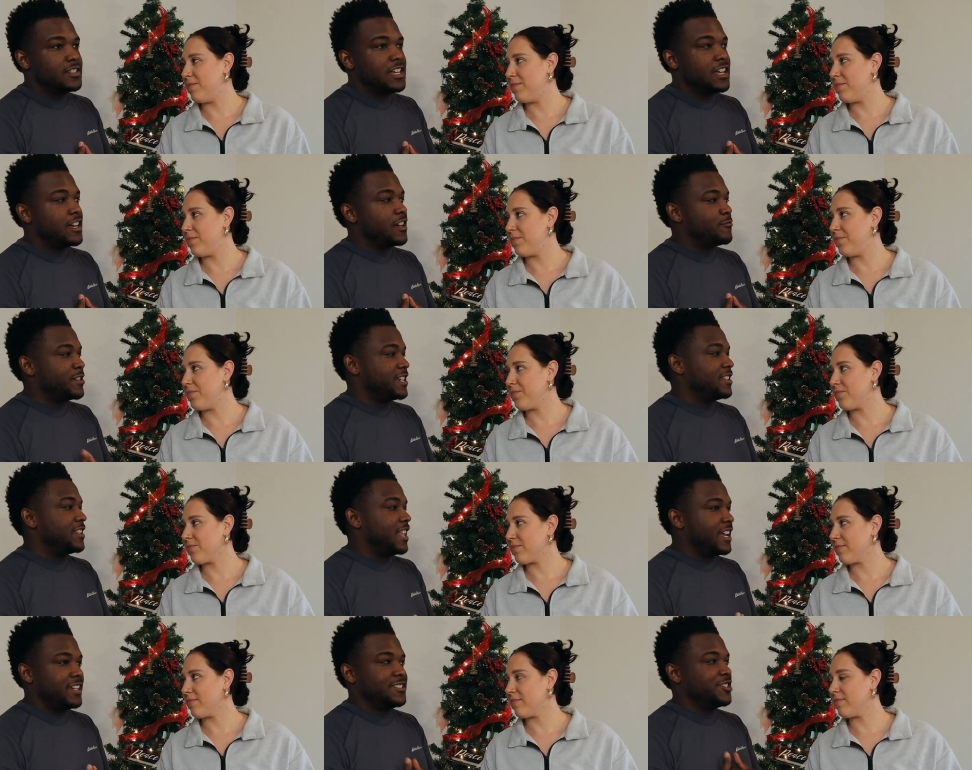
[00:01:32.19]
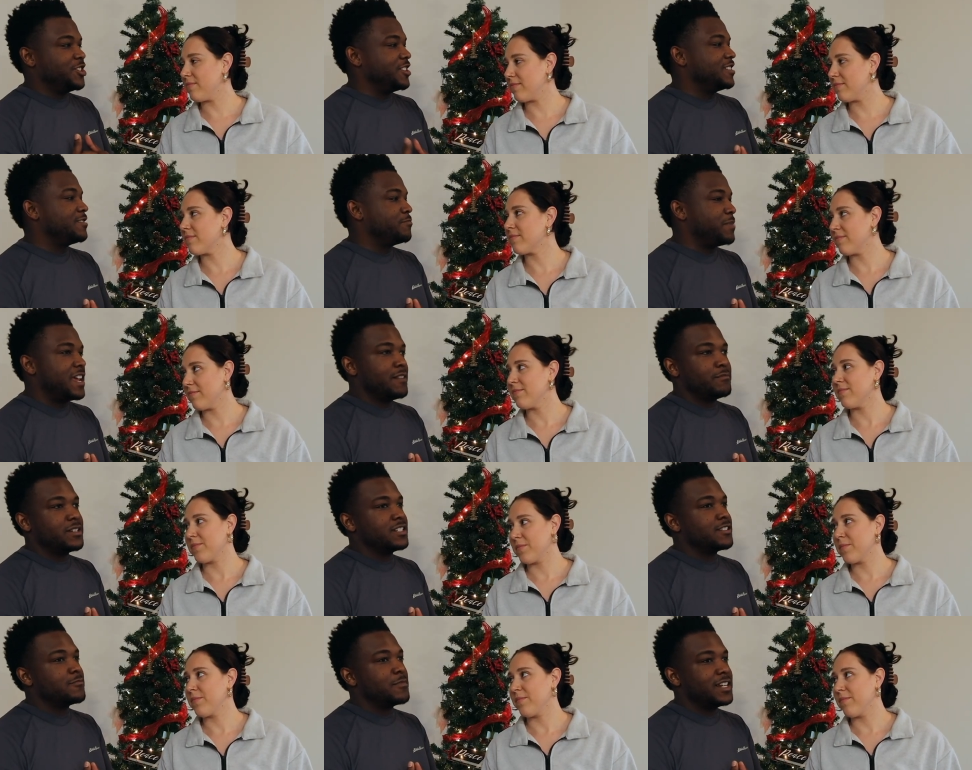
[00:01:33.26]
Speaker 1: Uh, we had like just paid a
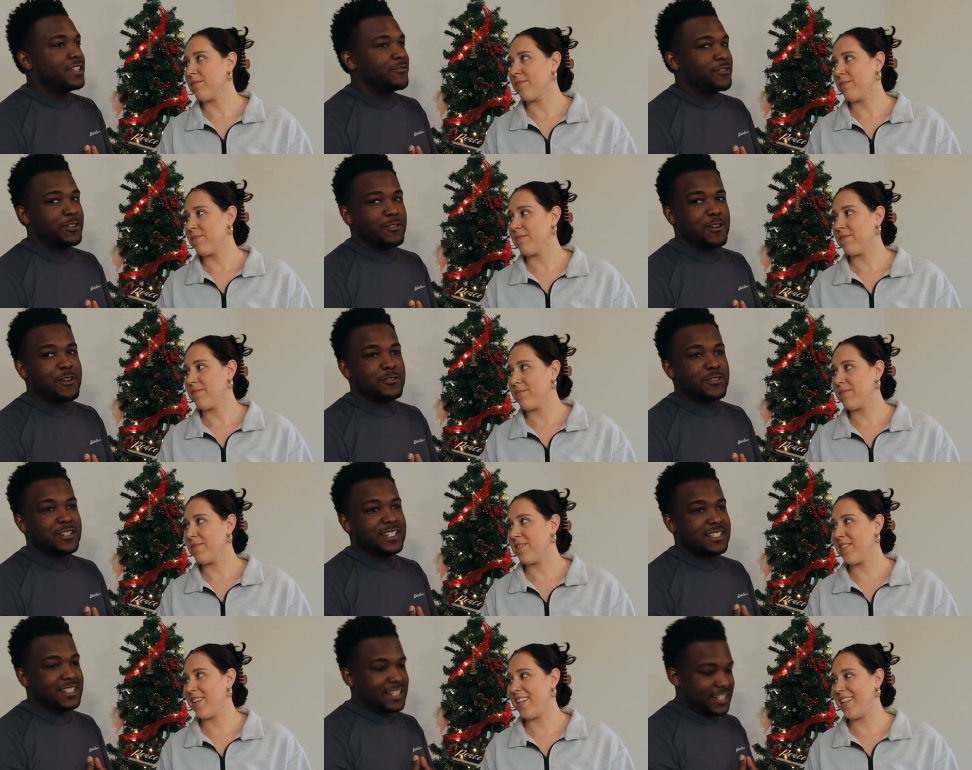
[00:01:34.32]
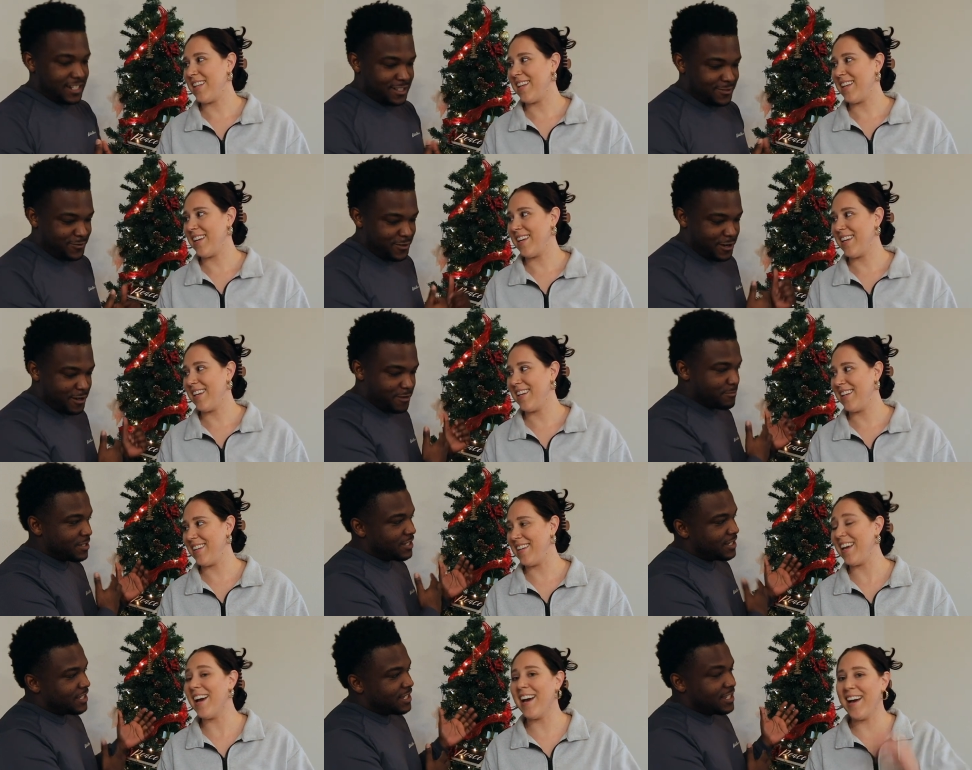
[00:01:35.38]
bunch of money for groceries to get us from
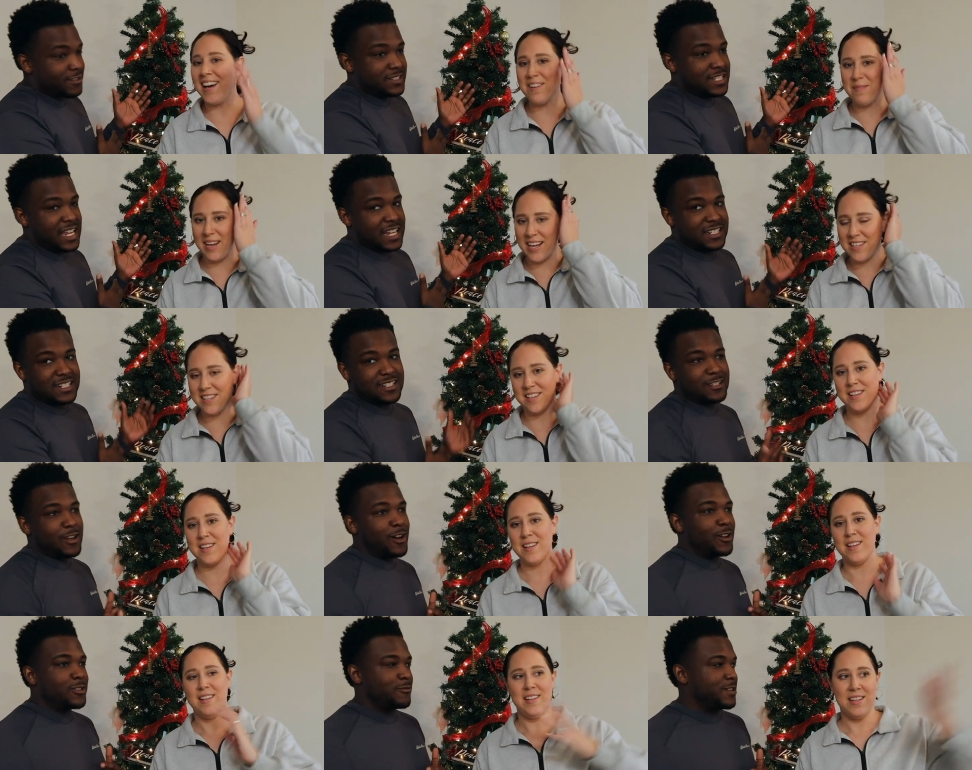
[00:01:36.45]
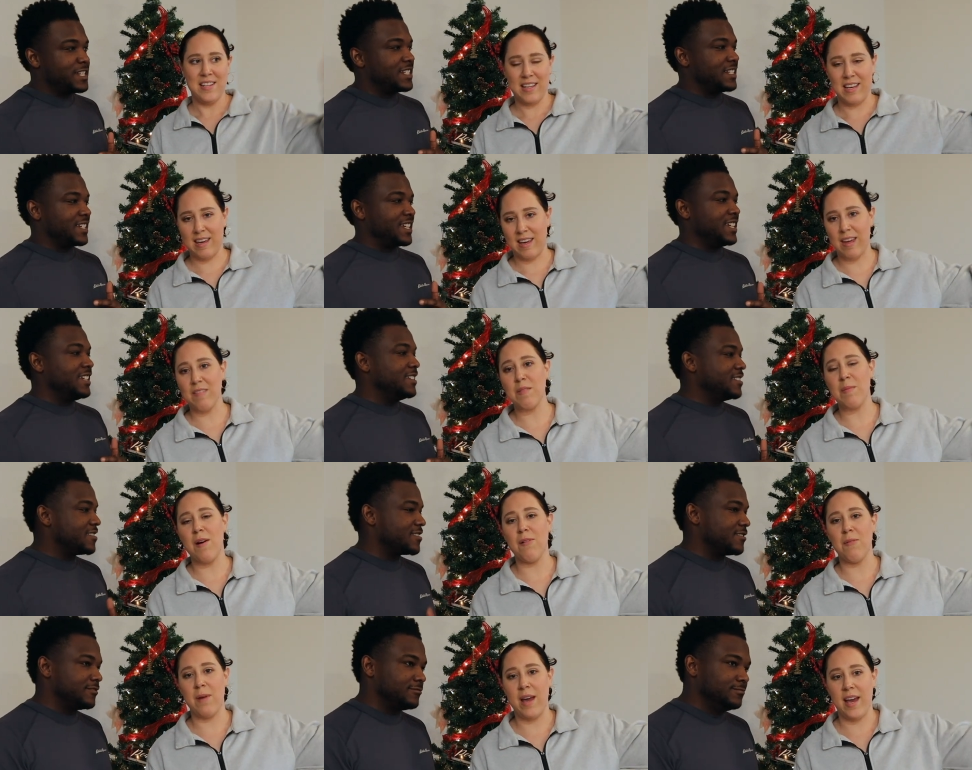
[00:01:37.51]
yeah, Texas all the way to the Keys. Give them
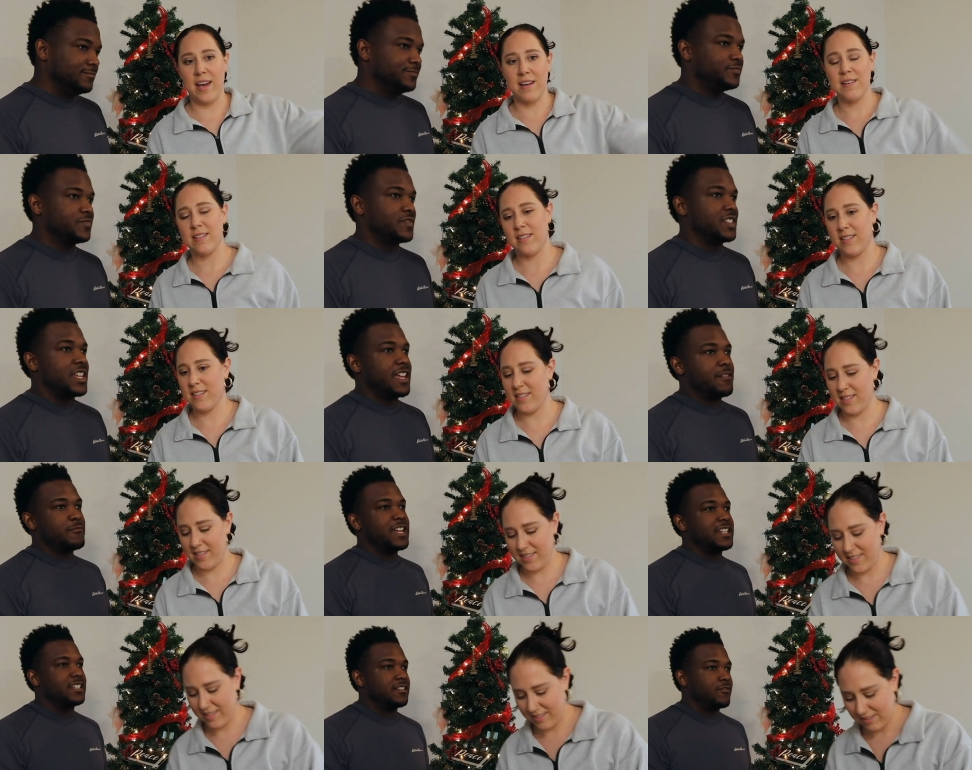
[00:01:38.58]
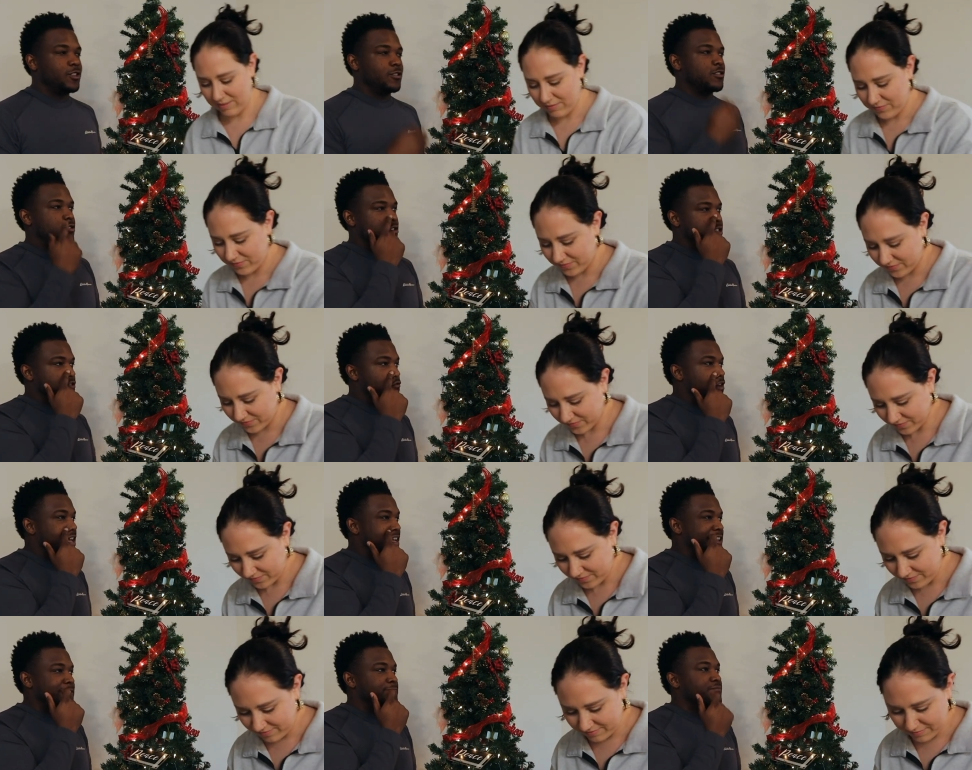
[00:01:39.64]
all away. And we had to give our groceries
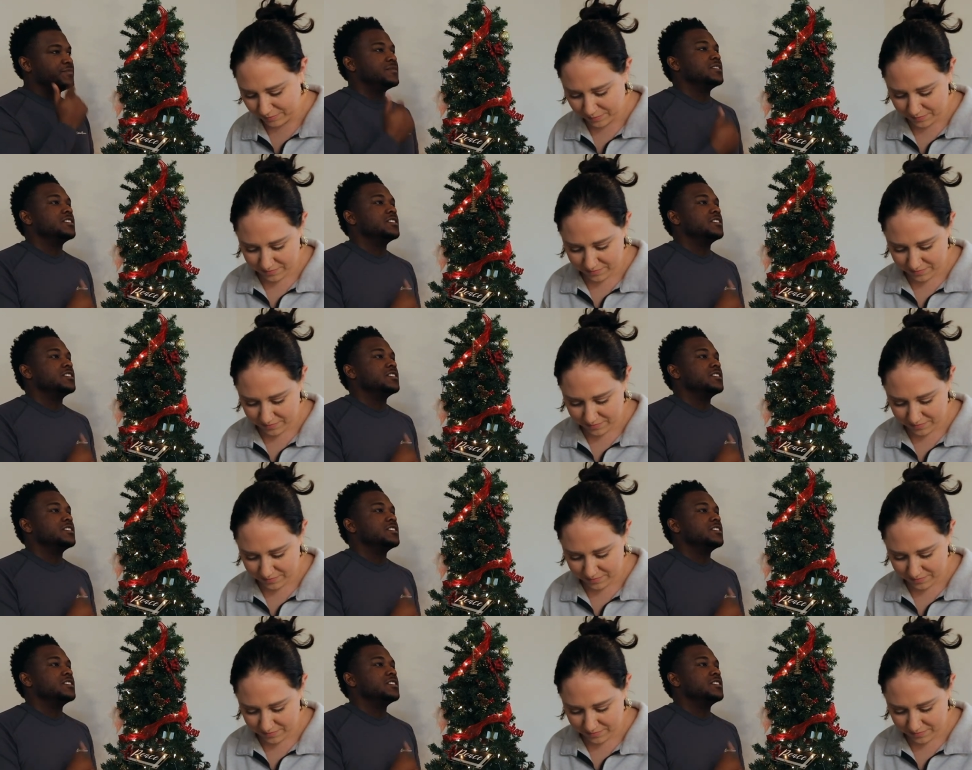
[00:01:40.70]
away.